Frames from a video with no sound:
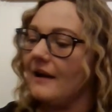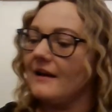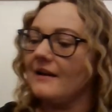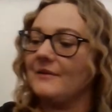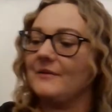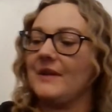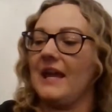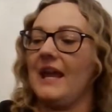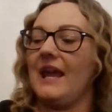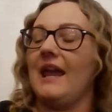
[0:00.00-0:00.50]

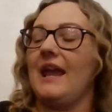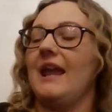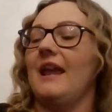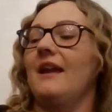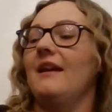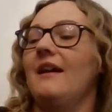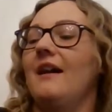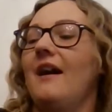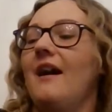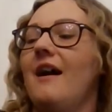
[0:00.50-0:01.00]

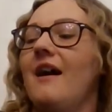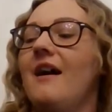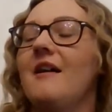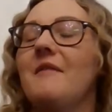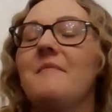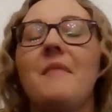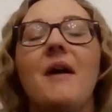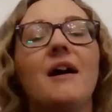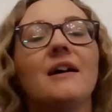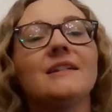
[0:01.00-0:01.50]
Okay.
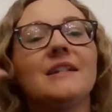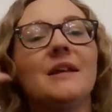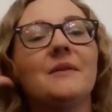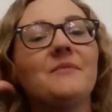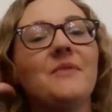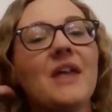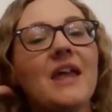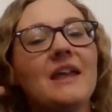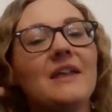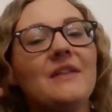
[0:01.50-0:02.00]

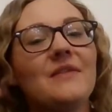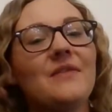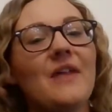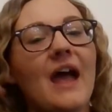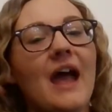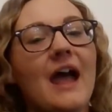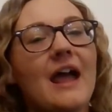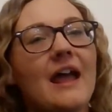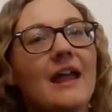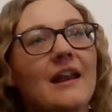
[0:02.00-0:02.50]
Something
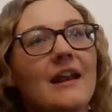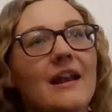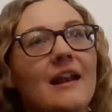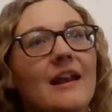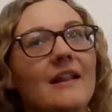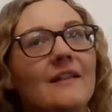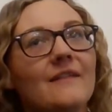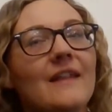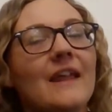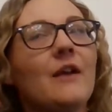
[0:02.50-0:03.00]
that
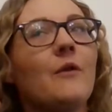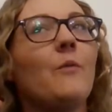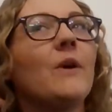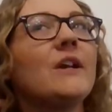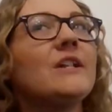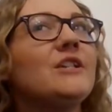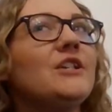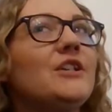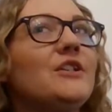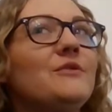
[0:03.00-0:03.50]
Like,
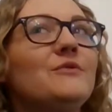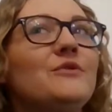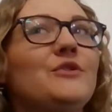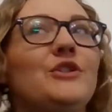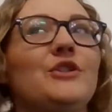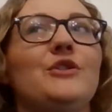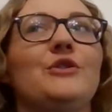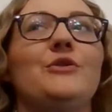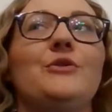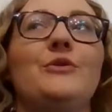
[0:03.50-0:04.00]
what do you
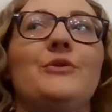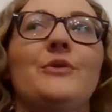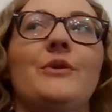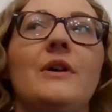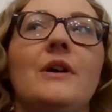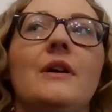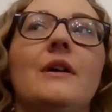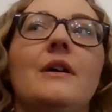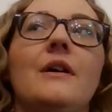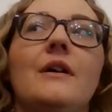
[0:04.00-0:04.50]

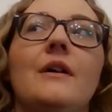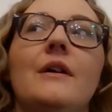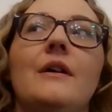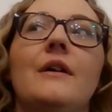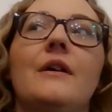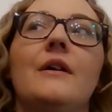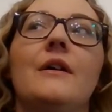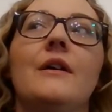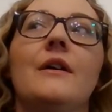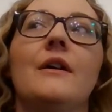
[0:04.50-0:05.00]
do?
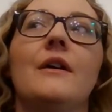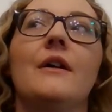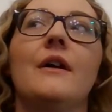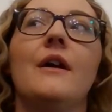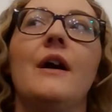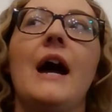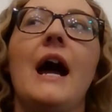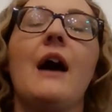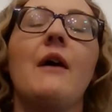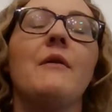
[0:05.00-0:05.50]

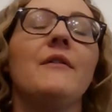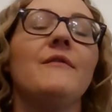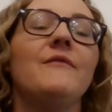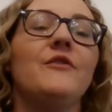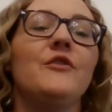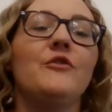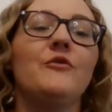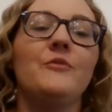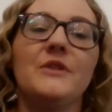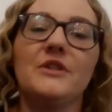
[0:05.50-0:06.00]
How have
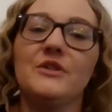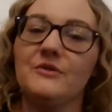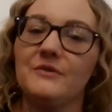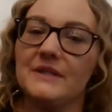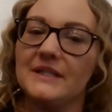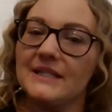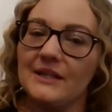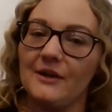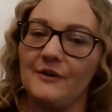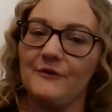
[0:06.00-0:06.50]
you been
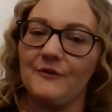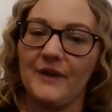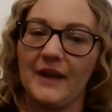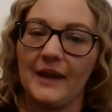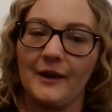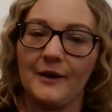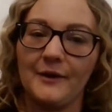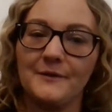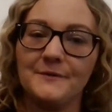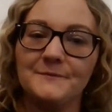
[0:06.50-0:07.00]
doing
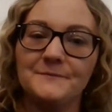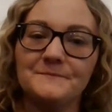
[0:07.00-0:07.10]
self-care?